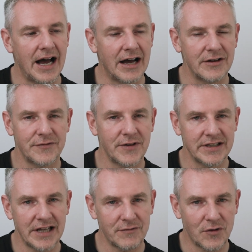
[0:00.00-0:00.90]
I
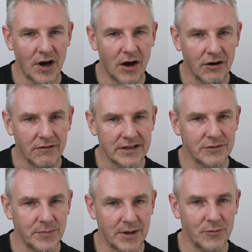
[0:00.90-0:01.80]
find I've got a
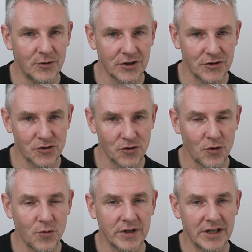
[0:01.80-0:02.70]
little bit more
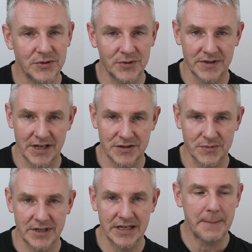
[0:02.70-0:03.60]
control when I do it
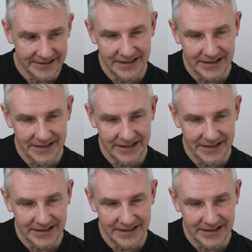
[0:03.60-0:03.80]
this way.